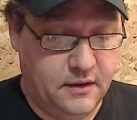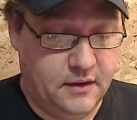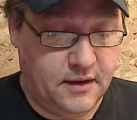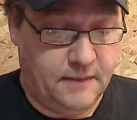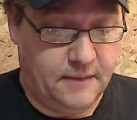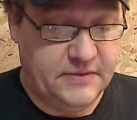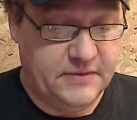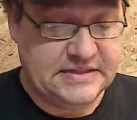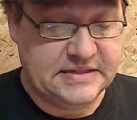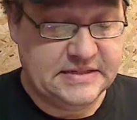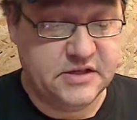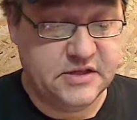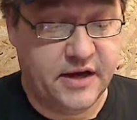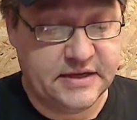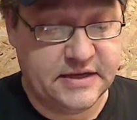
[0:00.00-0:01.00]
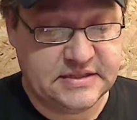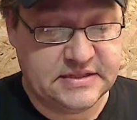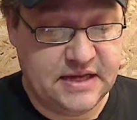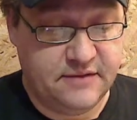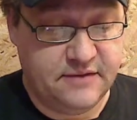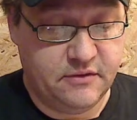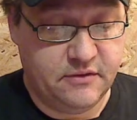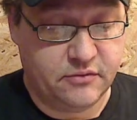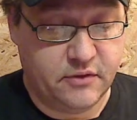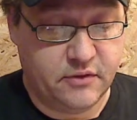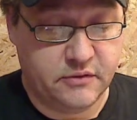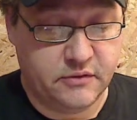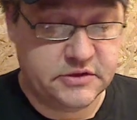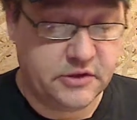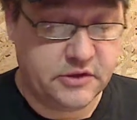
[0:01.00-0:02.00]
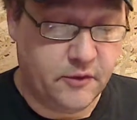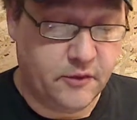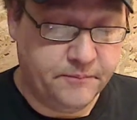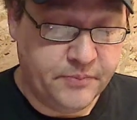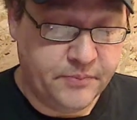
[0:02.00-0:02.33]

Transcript: This is not a saving throw. So